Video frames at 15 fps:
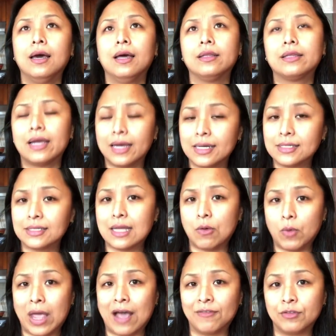test that
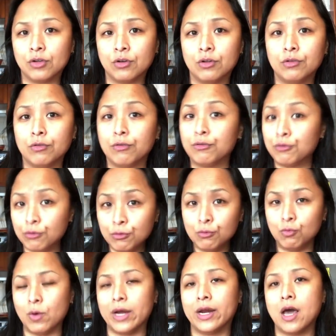we have to learn through
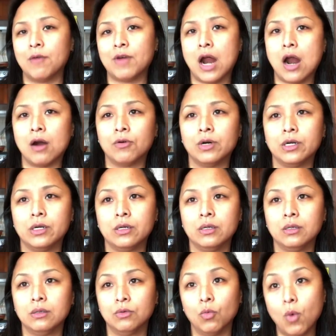
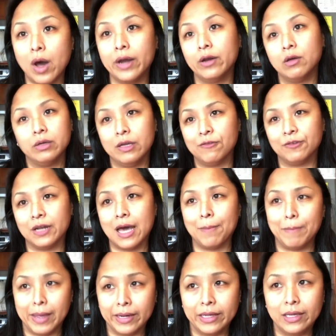one, if
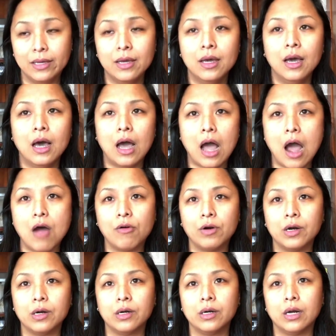not many,
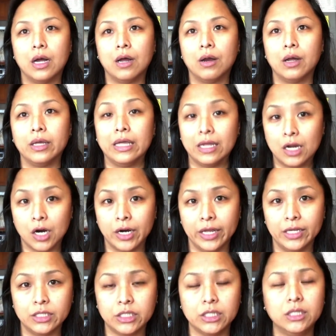our
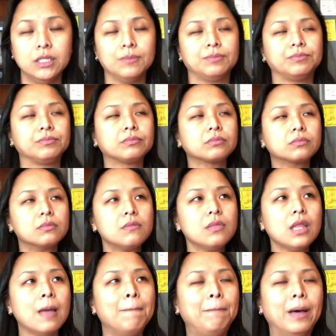incarnation.
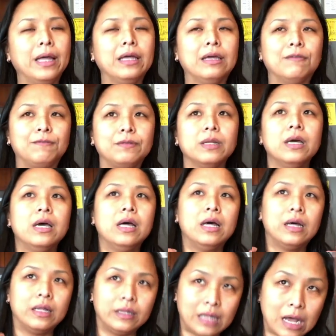But if
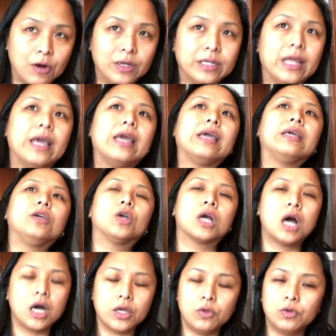nowadays you
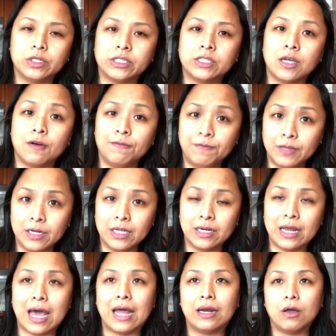cut yourself feeling
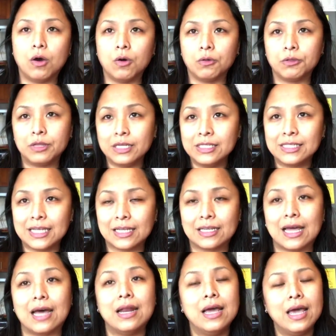that or things like
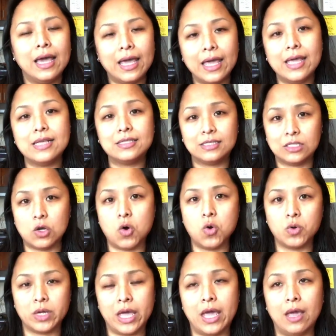that, it's
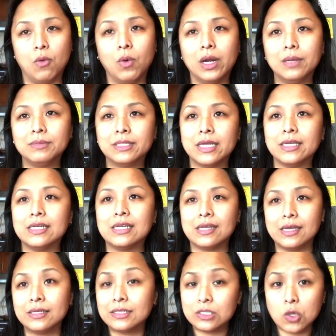okay. What I'm saying
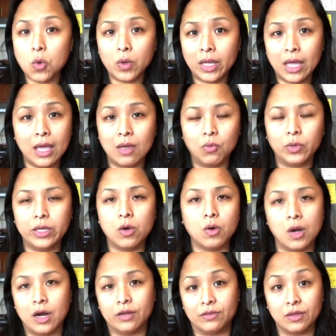is it's okay. We all
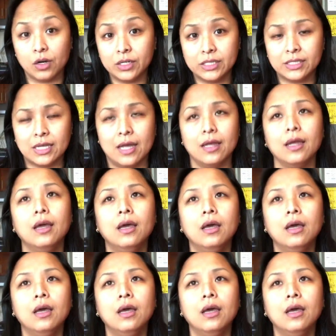have dark side.